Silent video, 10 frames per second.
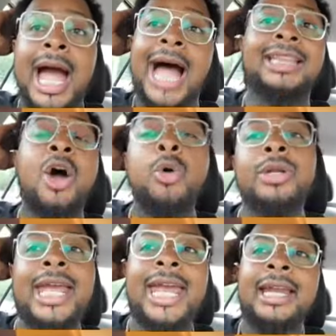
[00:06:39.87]
don't
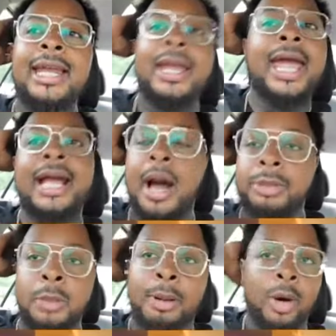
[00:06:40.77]
need Here Comes
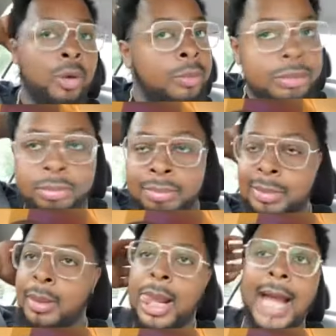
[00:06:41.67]
the Boom.
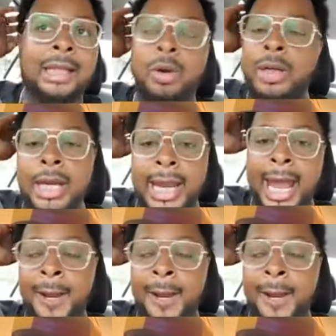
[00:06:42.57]
I don't need that.